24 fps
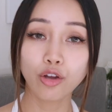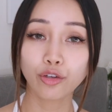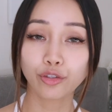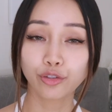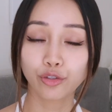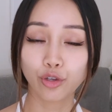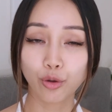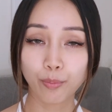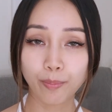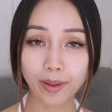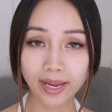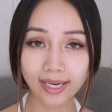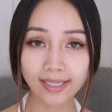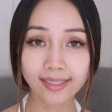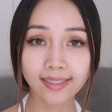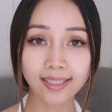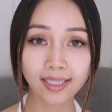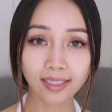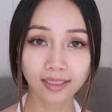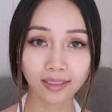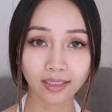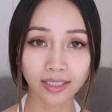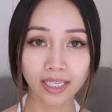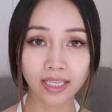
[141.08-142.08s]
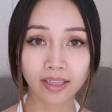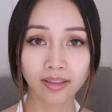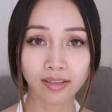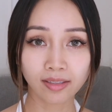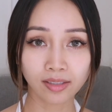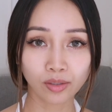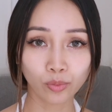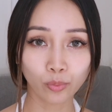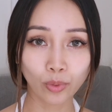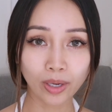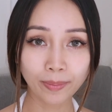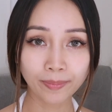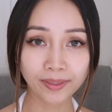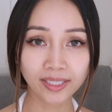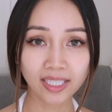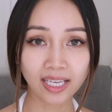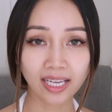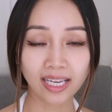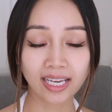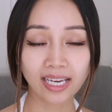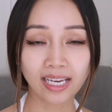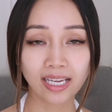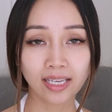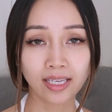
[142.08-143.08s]
So basically, this
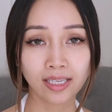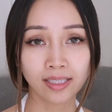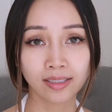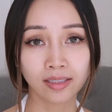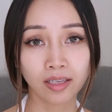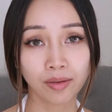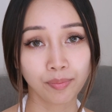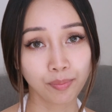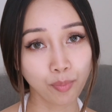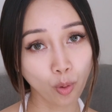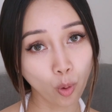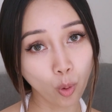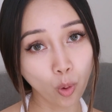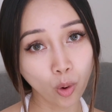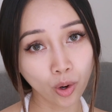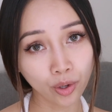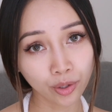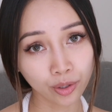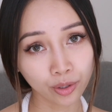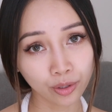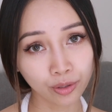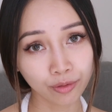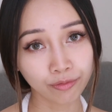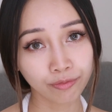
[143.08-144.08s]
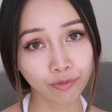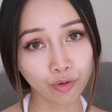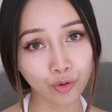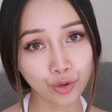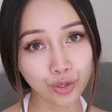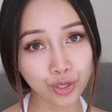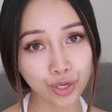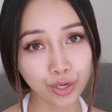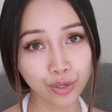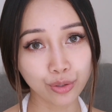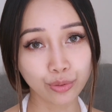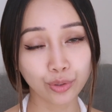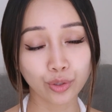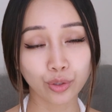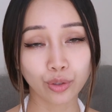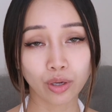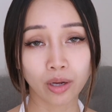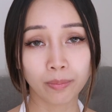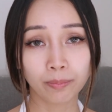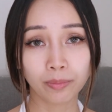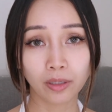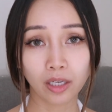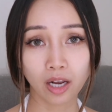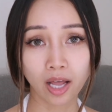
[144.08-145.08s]
website is a portal for you to
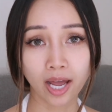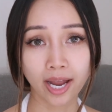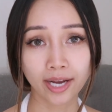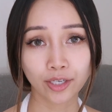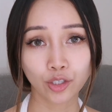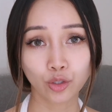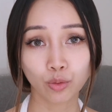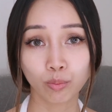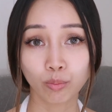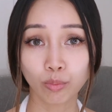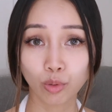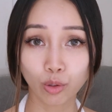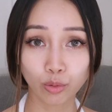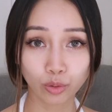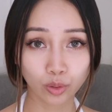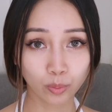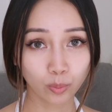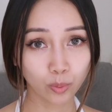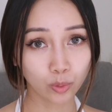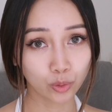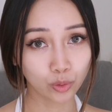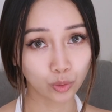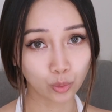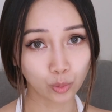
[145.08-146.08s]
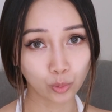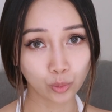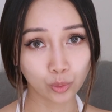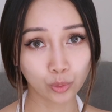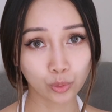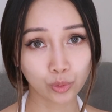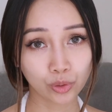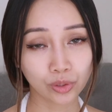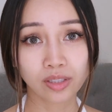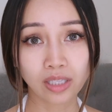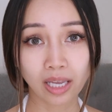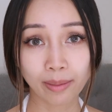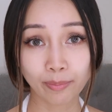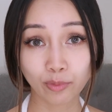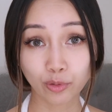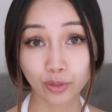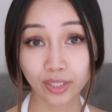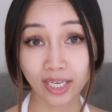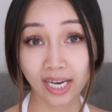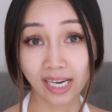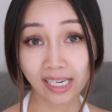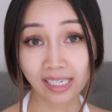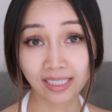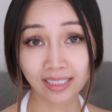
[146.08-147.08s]
apply to multiple schools
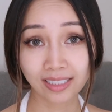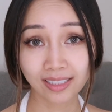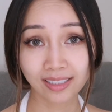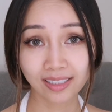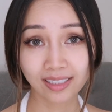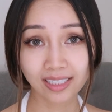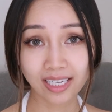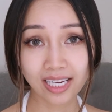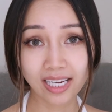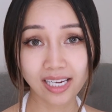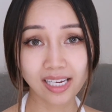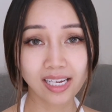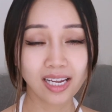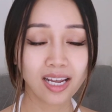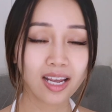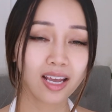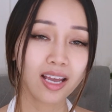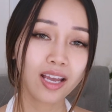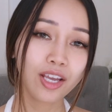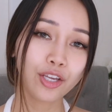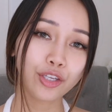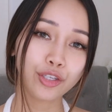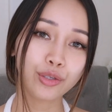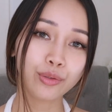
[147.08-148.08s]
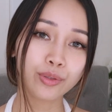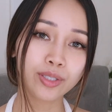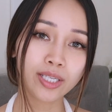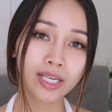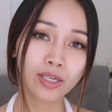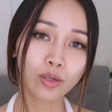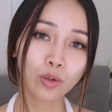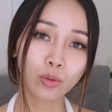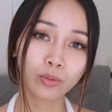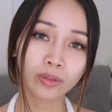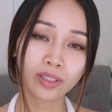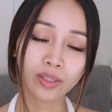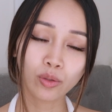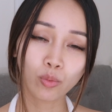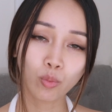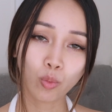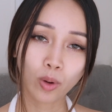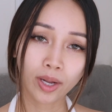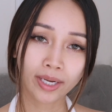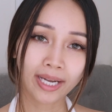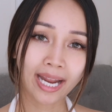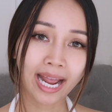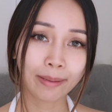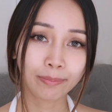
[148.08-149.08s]
simultaneously using only
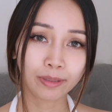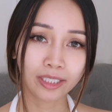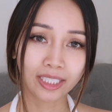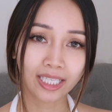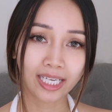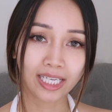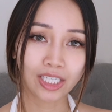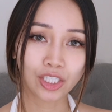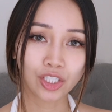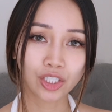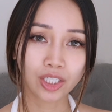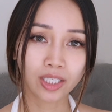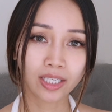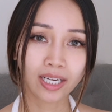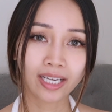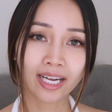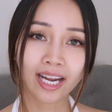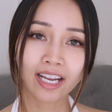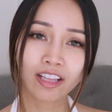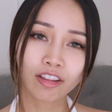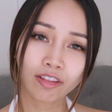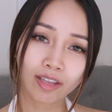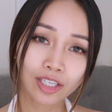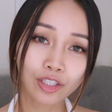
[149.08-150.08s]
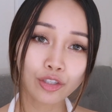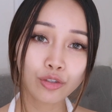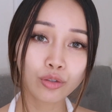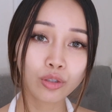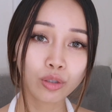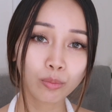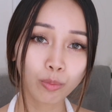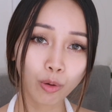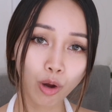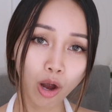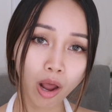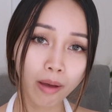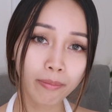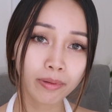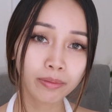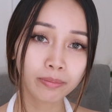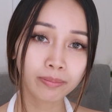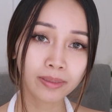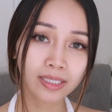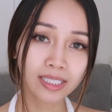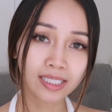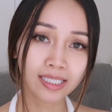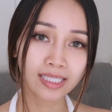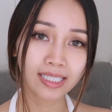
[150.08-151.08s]
one application. And I think you could
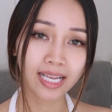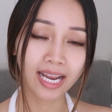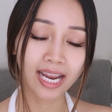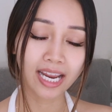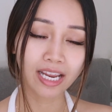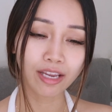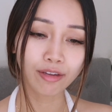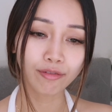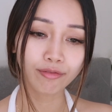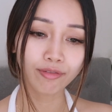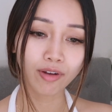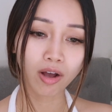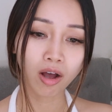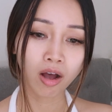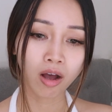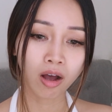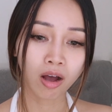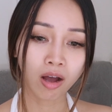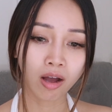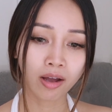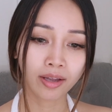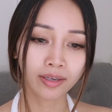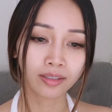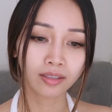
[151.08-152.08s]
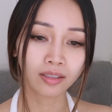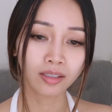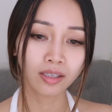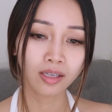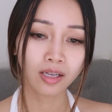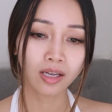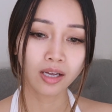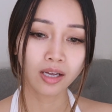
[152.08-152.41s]
probably save on